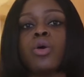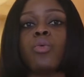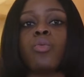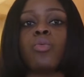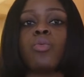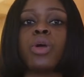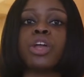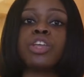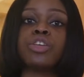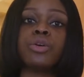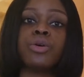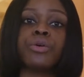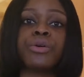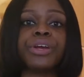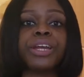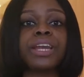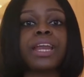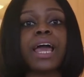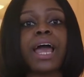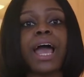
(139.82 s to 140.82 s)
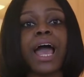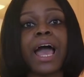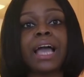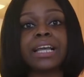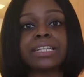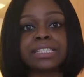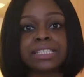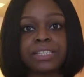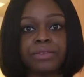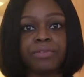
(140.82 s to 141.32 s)
When you're in
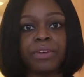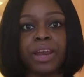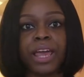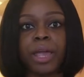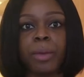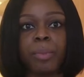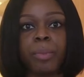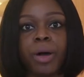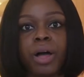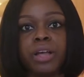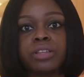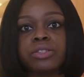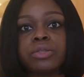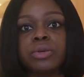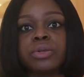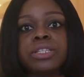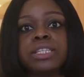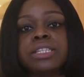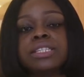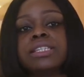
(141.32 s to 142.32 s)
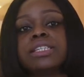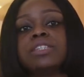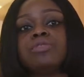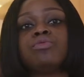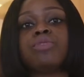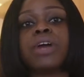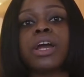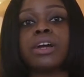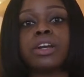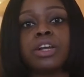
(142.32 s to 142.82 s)
active labour, so this is
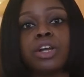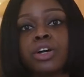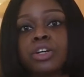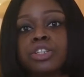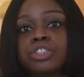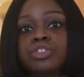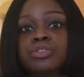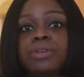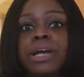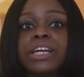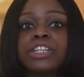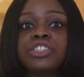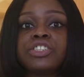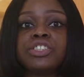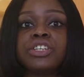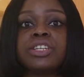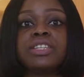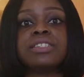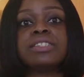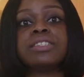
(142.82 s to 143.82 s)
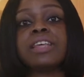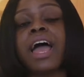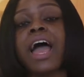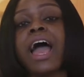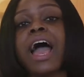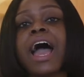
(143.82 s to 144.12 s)
regular contractions